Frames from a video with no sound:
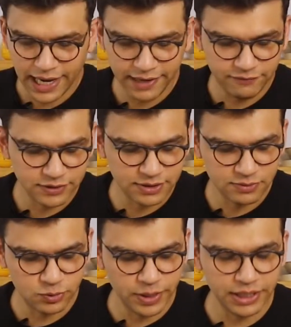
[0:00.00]
and for
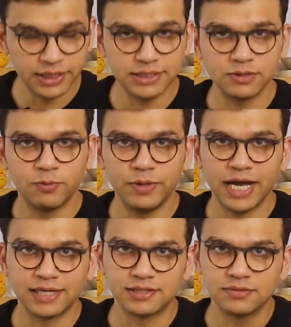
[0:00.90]
some sweetness,
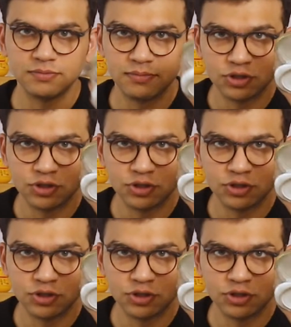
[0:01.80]
we add some